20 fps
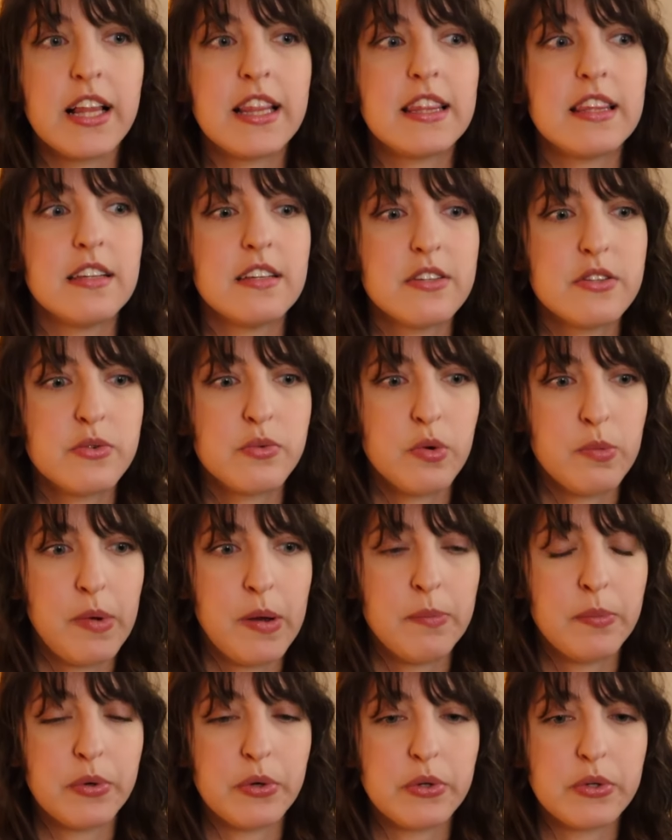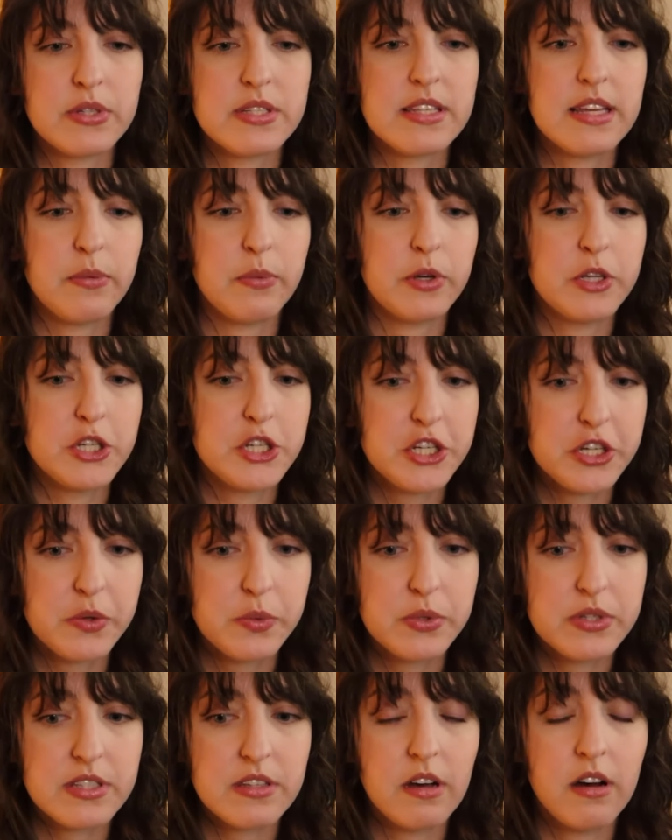Liz remembers when she
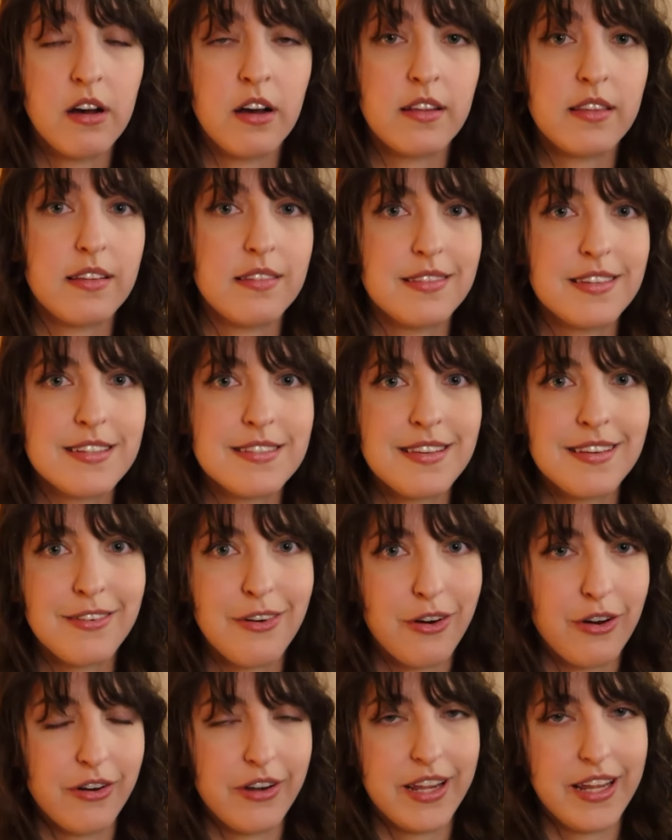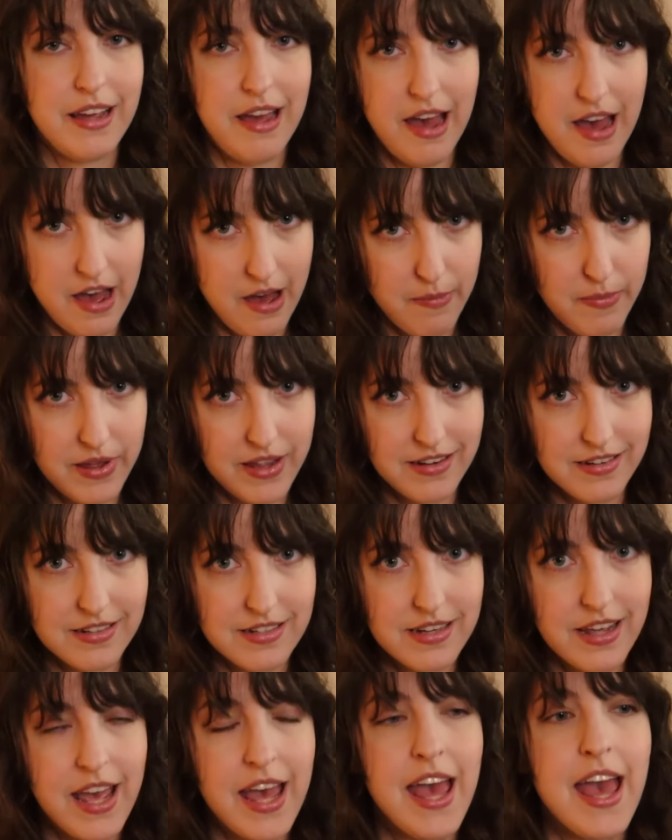was young that this had already happened.